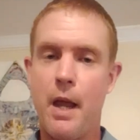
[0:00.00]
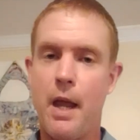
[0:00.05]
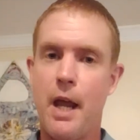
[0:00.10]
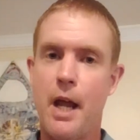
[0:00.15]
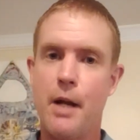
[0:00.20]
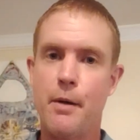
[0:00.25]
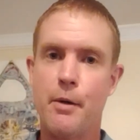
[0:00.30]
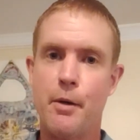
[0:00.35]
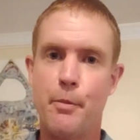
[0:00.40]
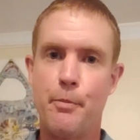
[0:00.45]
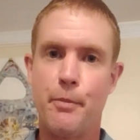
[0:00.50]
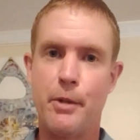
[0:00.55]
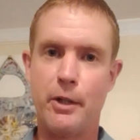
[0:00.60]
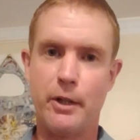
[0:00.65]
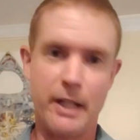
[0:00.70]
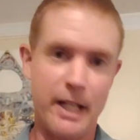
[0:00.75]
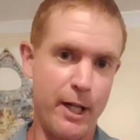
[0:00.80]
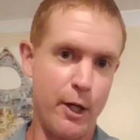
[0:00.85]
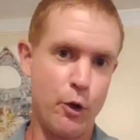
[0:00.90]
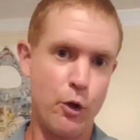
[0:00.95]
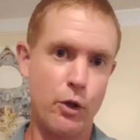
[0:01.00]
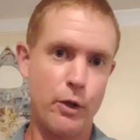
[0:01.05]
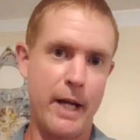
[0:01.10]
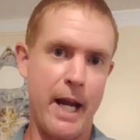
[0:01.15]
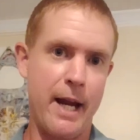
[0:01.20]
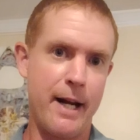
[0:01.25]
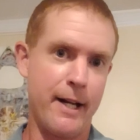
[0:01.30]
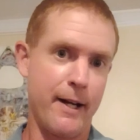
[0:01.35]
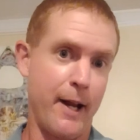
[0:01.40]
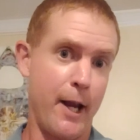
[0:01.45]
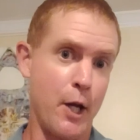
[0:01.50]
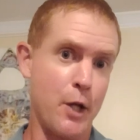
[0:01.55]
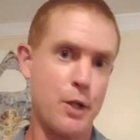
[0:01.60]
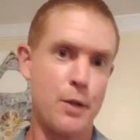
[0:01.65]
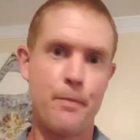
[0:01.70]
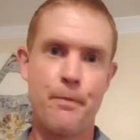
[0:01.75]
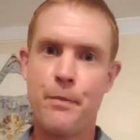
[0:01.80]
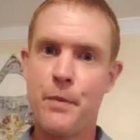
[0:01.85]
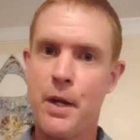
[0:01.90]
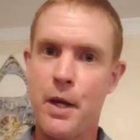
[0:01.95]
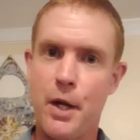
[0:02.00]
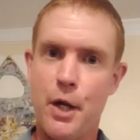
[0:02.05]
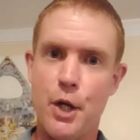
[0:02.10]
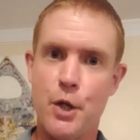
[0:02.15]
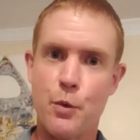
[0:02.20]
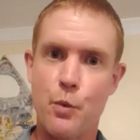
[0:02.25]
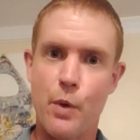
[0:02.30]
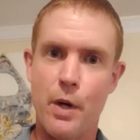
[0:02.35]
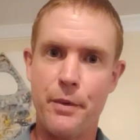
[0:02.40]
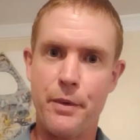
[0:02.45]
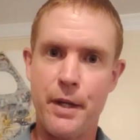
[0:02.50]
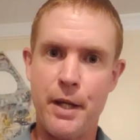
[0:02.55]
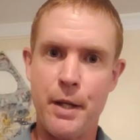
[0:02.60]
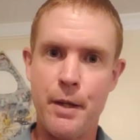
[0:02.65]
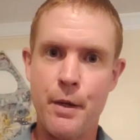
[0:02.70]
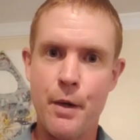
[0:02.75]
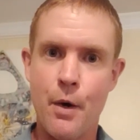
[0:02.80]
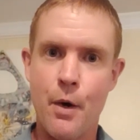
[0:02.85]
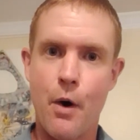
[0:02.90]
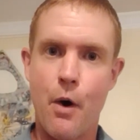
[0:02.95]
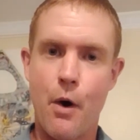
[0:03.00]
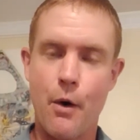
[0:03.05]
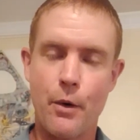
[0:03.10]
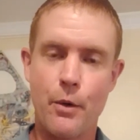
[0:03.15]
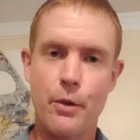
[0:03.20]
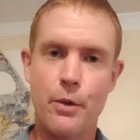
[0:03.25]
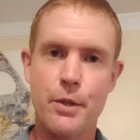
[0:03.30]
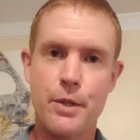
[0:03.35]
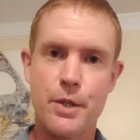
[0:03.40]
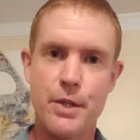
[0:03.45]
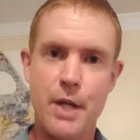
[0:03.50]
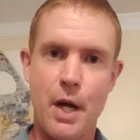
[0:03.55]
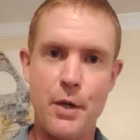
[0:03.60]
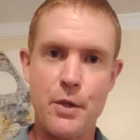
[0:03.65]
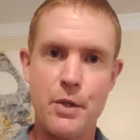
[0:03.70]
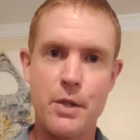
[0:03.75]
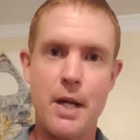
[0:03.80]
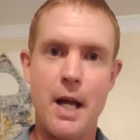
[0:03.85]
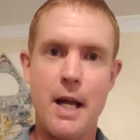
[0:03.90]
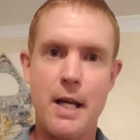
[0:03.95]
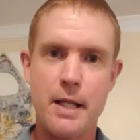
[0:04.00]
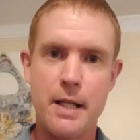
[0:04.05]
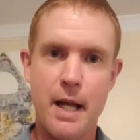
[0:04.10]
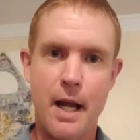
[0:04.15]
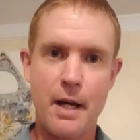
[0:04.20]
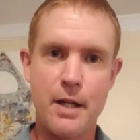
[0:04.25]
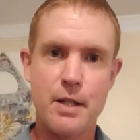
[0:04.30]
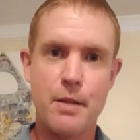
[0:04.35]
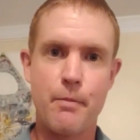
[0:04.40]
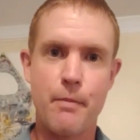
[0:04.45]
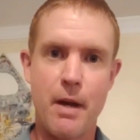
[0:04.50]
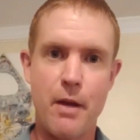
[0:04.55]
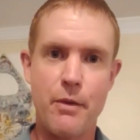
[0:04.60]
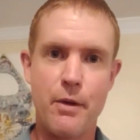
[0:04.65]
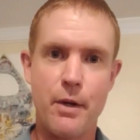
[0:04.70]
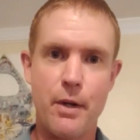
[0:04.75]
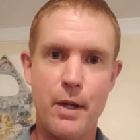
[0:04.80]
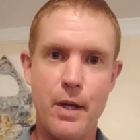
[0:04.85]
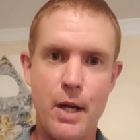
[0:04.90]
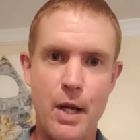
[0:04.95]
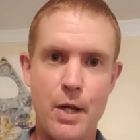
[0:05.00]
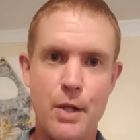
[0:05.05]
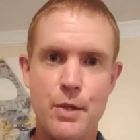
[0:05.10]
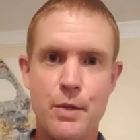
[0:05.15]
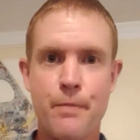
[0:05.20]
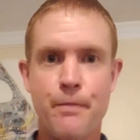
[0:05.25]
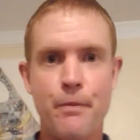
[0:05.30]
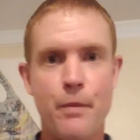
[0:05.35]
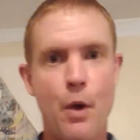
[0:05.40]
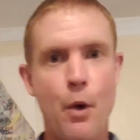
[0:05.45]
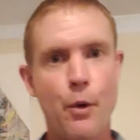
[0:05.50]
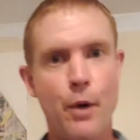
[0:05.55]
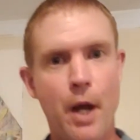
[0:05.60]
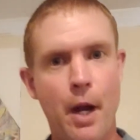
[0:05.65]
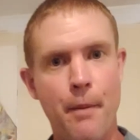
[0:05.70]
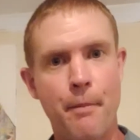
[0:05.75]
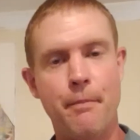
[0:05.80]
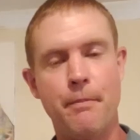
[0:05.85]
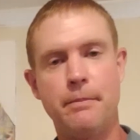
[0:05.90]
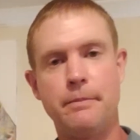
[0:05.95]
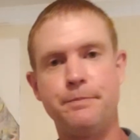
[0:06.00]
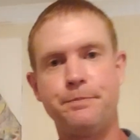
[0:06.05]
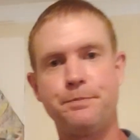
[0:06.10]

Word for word: and political candidates is what the article section text method is, okay?